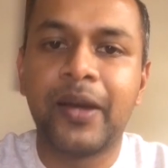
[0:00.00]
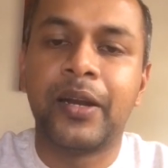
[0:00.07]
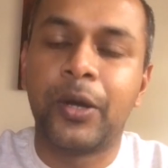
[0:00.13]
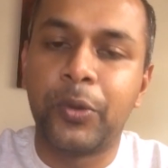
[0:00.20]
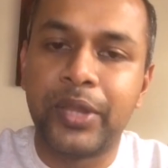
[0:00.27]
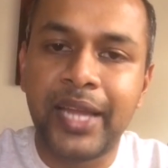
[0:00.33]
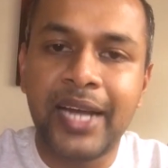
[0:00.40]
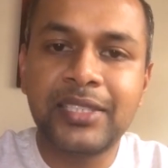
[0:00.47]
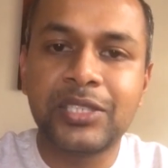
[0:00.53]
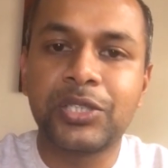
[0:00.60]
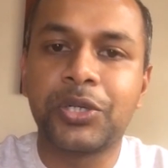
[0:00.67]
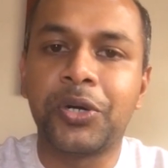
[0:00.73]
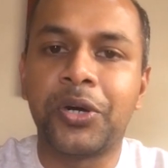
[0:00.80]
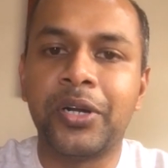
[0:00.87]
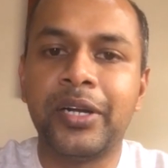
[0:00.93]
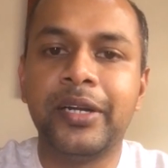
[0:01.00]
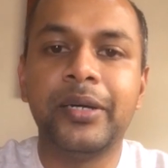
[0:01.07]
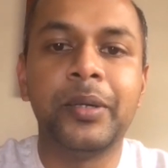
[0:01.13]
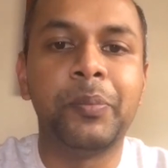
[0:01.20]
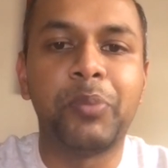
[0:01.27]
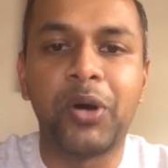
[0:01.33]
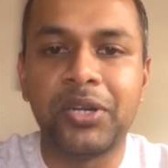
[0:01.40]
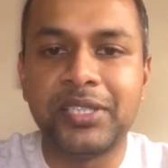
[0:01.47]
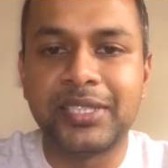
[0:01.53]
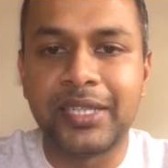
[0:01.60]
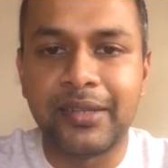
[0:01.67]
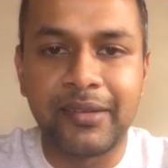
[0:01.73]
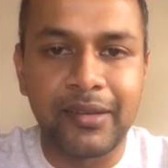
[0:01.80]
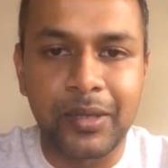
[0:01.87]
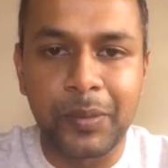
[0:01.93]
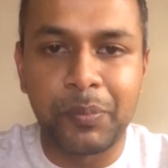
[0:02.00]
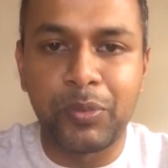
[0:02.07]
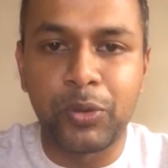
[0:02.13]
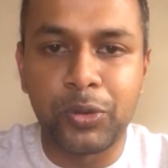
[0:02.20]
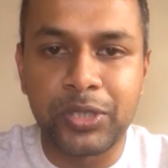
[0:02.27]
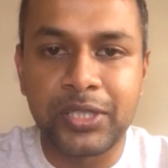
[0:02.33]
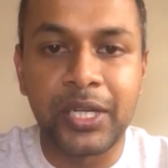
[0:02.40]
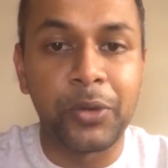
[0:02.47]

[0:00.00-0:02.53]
Now that's called a polycentric approach.